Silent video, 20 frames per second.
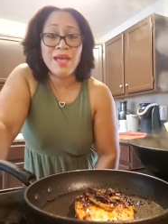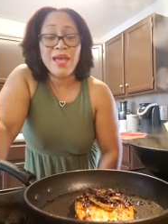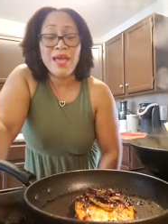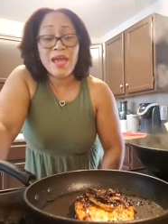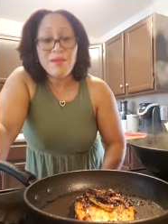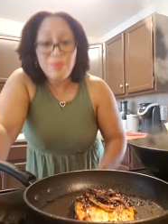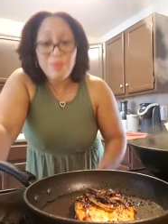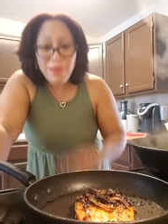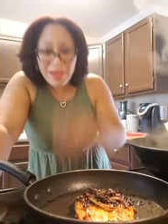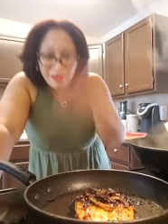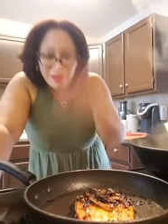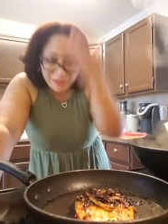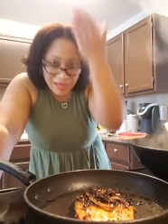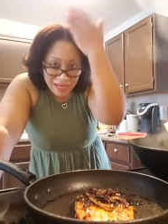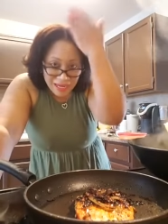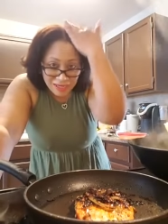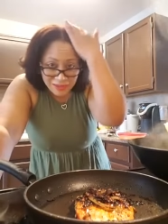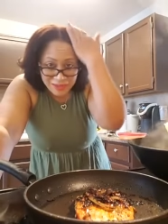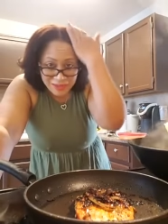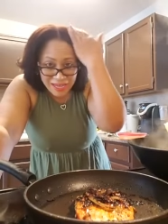Everybody don't know how
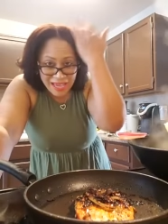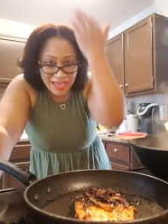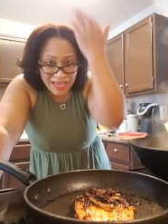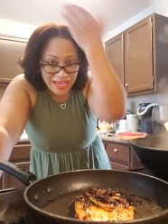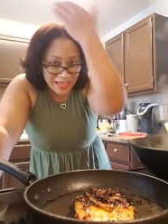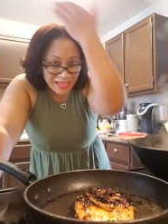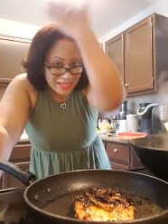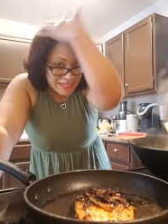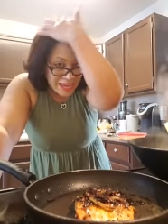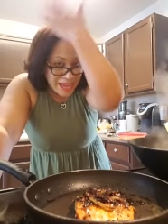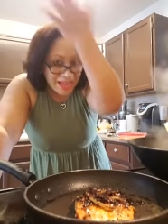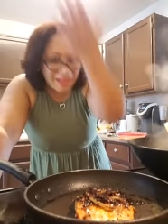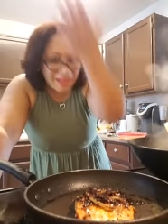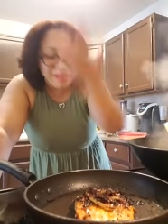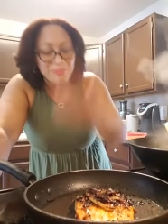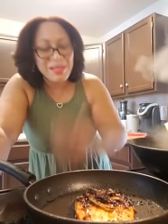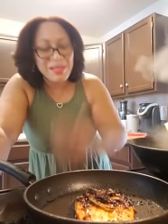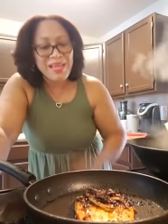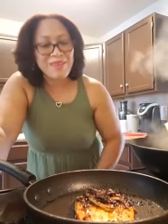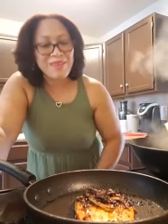to do their hair and dye it
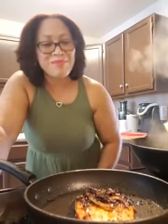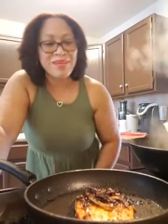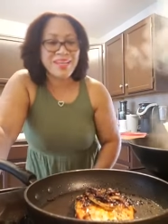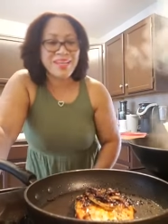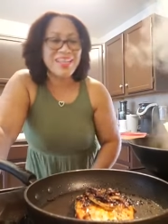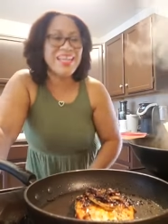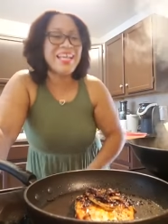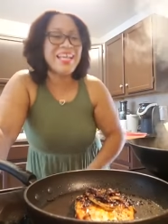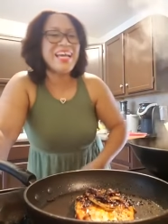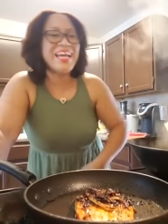up like me.